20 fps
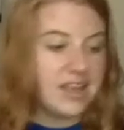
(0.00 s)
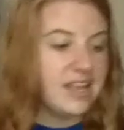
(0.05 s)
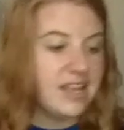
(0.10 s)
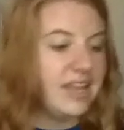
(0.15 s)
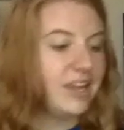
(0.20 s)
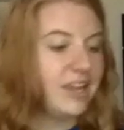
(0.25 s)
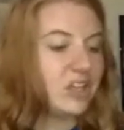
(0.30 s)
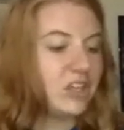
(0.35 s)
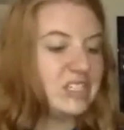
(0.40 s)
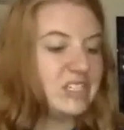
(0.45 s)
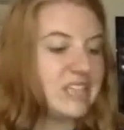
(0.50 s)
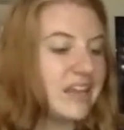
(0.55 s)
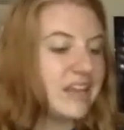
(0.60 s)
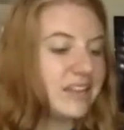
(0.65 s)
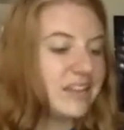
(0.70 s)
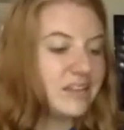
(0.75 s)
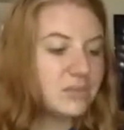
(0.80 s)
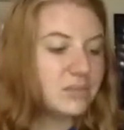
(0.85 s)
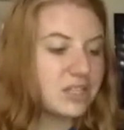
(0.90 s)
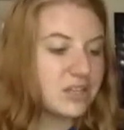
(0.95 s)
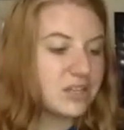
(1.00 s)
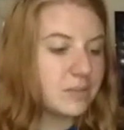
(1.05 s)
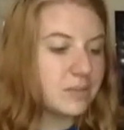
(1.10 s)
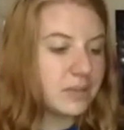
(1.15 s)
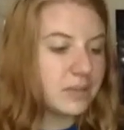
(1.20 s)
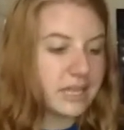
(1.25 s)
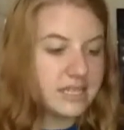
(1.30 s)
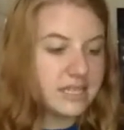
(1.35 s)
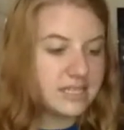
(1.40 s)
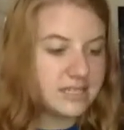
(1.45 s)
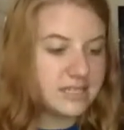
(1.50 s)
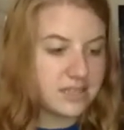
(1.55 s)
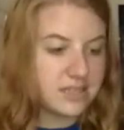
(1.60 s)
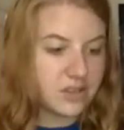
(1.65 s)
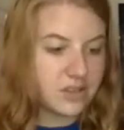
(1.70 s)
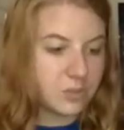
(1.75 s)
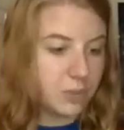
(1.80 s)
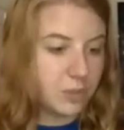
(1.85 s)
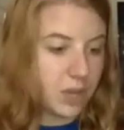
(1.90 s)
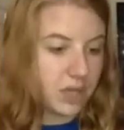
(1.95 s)
It could take them to the places in
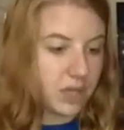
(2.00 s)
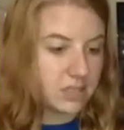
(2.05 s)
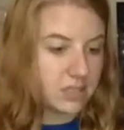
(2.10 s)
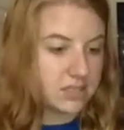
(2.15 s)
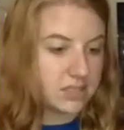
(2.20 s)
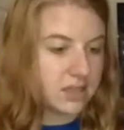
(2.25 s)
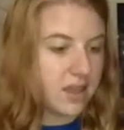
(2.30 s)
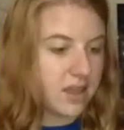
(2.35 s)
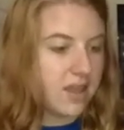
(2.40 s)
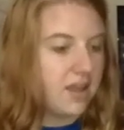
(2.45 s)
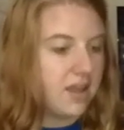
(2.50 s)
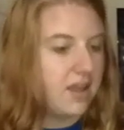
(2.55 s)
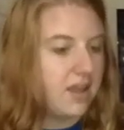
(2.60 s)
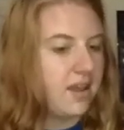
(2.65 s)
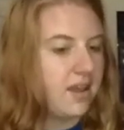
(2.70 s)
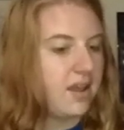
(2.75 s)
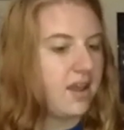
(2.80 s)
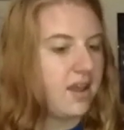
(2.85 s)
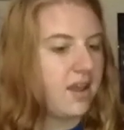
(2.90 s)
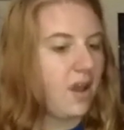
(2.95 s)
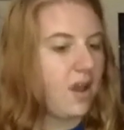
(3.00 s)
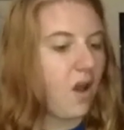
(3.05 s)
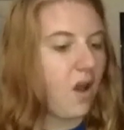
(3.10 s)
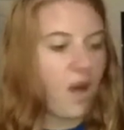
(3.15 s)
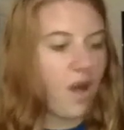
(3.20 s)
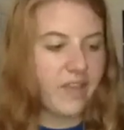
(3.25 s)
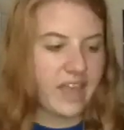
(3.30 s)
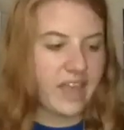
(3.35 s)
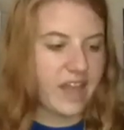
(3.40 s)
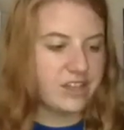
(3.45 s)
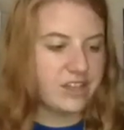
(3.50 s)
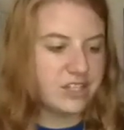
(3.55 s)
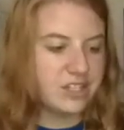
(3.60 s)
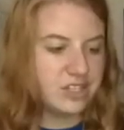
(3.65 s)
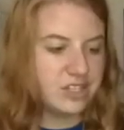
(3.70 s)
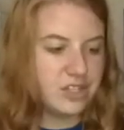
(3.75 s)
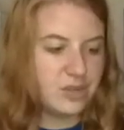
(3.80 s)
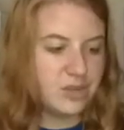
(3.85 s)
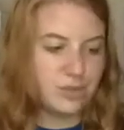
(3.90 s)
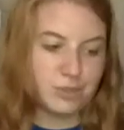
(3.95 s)
the books. All they had to
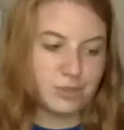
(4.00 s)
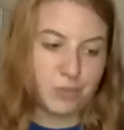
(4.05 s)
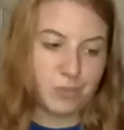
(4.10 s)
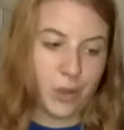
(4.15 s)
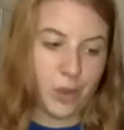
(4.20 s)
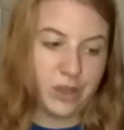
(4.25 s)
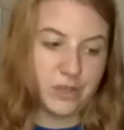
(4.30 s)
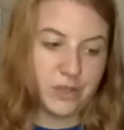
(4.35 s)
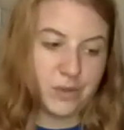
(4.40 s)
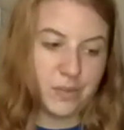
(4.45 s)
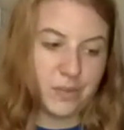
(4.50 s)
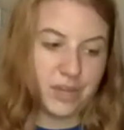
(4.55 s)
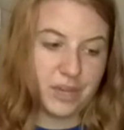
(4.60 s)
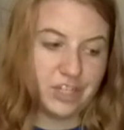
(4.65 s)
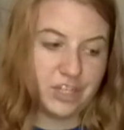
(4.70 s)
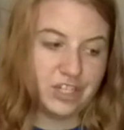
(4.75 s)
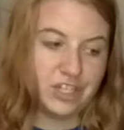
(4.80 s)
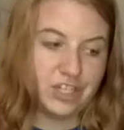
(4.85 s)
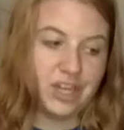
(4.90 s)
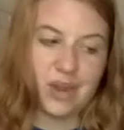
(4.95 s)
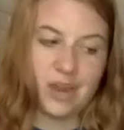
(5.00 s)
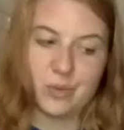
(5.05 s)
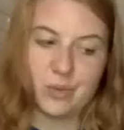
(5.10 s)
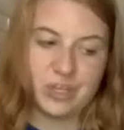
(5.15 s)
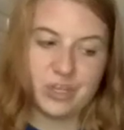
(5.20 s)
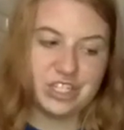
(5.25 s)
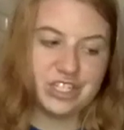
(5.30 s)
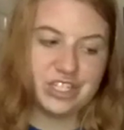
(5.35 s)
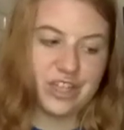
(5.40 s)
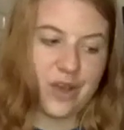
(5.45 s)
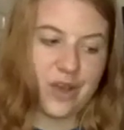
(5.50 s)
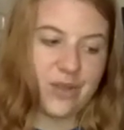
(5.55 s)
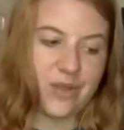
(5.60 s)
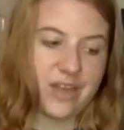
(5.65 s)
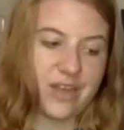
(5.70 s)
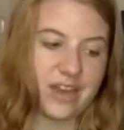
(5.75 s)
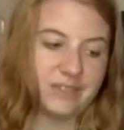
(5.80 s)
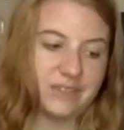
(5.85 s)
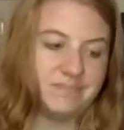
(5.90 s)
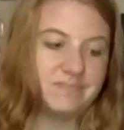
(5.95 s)
do was point to a picture and wish to go
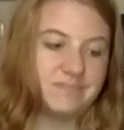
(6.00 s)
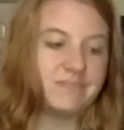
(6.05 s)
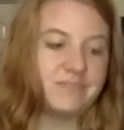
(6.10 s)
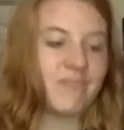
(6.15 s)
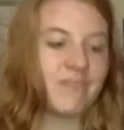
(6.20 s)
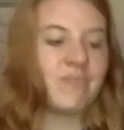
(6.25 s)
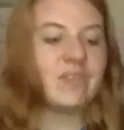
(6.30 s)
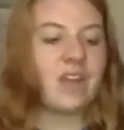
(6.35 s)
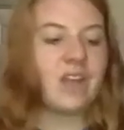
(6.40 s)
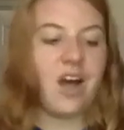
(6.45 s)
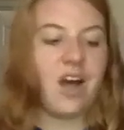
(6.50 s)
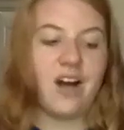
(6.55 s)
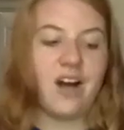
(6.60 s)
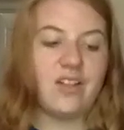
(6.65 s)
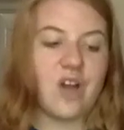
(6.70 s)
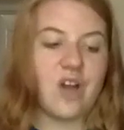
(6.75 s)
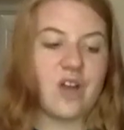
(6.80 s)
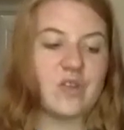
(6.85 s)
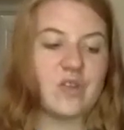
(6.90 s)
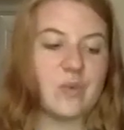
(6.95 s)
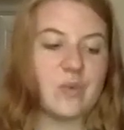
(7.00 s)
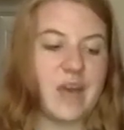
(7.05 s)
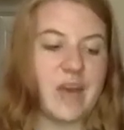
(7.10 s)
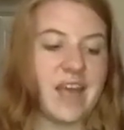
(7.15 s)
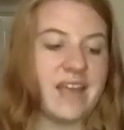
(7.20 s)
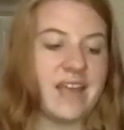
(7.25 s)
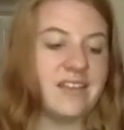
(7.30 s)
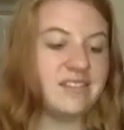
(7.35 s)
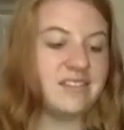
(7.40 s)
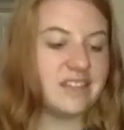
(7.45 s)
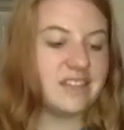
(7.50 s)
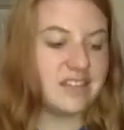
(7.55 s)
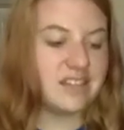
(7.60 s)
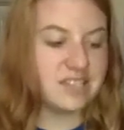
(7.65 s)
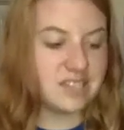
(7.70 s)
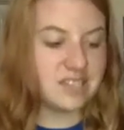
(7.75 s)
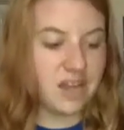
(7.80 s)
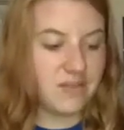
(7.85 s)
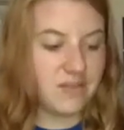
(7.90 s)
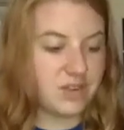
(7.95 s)
there. Along the way, they
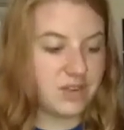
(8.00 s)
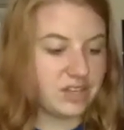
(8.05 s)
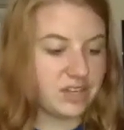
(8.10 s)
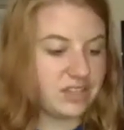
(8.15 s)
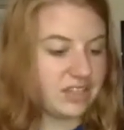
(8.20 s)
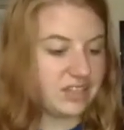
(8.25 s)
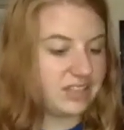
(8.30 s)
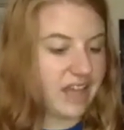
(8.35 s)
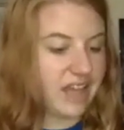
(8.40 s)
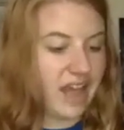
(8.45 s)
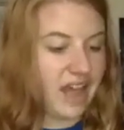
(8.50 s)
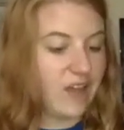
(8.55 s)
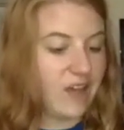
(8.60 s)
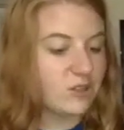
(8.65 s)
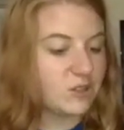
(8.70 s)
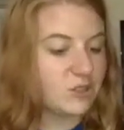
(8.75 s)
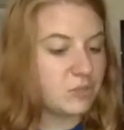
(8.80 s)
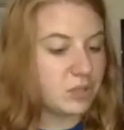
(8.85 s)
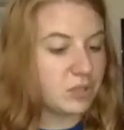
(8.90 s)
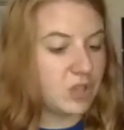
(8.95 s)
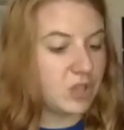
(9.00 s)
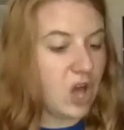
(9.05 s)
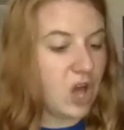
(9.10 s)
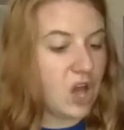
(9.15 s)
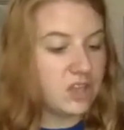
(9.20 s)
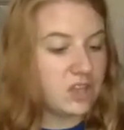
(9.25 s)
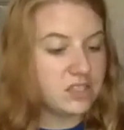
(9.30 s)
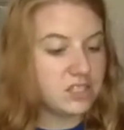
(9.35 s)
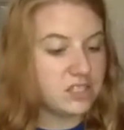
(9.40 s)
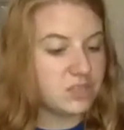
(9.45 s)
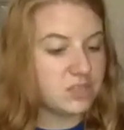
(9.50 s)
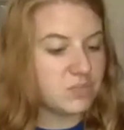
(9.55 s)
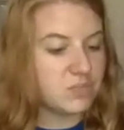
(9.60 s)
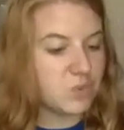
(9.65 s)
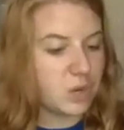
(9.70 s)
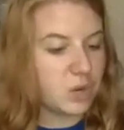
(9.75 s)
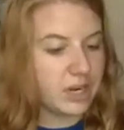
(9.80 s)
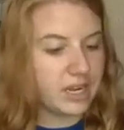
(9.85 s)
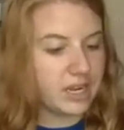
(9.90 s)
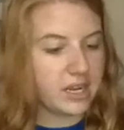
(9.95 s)
discovered that the house belongs to
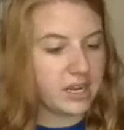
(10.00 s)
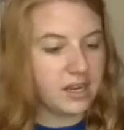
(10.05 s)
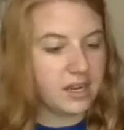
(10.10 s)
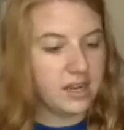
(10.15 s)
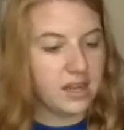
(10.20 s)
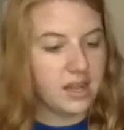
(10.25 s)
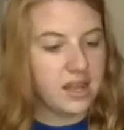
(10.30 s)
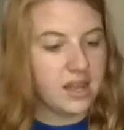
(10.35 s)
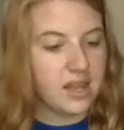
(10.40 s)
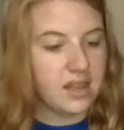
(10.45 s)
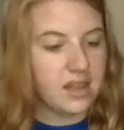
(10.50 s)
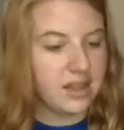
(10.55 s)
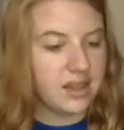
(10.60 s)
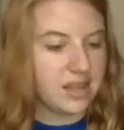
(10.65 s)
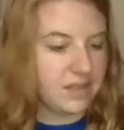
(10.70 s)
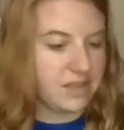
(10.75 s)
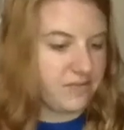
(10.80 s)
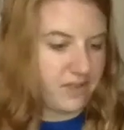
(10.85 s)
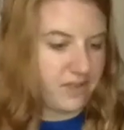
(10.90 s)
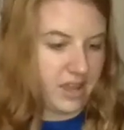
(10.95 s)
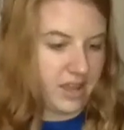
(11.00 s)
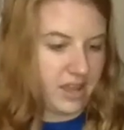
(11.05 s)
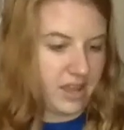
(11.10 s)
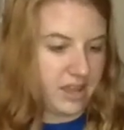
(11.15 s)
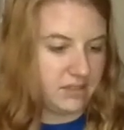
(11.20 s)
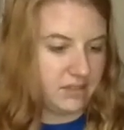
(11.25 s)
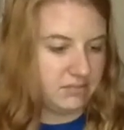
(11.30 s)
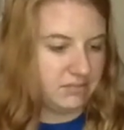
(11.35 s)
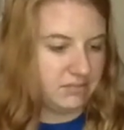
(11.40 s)
Morgan Le Fay.